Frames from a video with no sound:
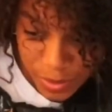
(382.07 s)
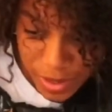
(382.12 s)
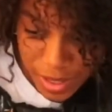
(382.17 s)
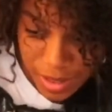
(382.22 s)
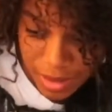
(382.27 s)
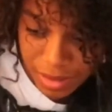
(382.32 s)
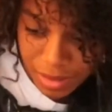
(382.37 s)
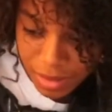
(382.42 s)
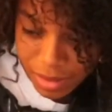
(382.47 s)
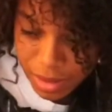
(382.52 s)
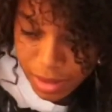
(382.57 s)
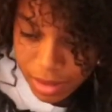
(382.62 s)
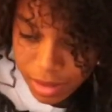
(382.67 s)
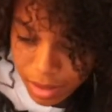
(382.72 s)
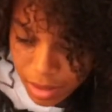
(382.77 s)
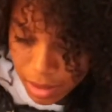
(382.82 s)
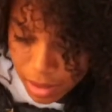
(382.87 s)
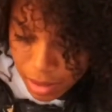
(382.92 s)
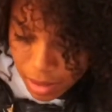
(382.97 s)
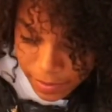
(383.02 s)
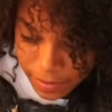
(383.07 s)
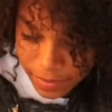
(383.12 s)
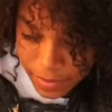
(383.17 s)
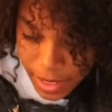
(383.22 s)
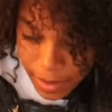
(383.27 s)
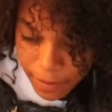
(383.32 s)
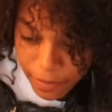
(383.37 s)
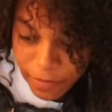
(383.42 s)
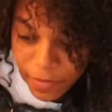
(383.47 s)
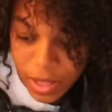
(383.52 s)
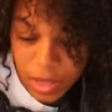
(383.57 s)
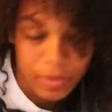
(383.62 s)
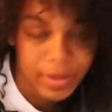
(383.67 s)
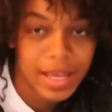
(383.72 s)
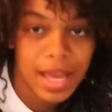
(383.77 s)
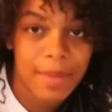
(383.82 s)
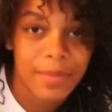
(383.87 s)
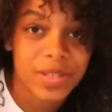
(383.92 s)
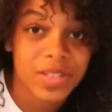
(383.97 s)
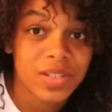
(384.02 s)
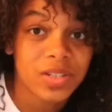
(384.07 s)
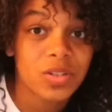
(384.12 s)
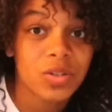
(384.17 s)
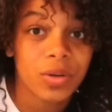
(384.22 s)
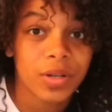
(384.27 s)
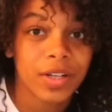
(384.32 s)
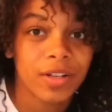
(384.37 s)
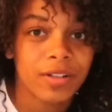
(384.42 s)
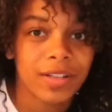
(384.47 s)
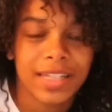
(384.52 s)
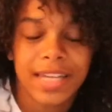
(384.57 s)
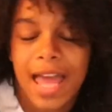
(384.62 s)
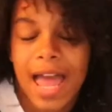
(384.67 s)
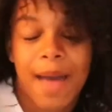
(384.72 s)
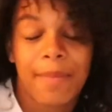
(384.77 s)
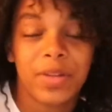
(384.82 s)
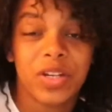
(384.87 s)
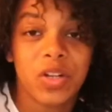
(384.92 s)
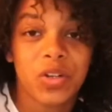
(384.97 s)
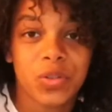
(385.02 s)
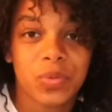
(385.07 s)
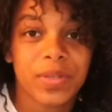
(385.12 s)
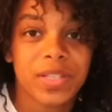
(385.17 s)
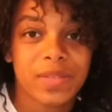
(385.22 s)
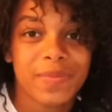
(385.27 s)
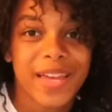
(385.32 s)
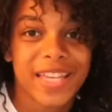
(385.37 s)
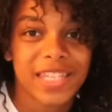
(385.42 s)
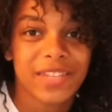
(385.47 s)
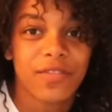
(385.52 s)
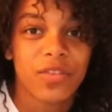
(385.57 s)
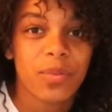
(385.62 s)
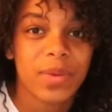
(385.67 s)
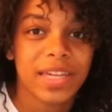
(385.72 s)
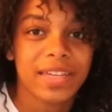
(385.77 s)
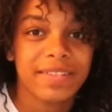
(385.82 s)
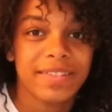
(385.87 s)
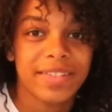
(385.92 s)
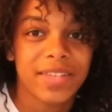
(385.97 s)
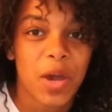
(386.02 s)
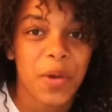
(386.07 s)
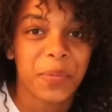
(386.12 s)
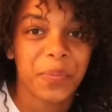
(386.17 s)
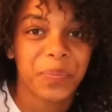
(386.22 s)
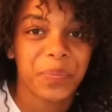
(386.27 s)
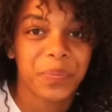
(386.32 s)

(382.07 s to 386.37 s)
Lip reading: better. I'm following Emma's tutorial and Emma knows what's best for me, so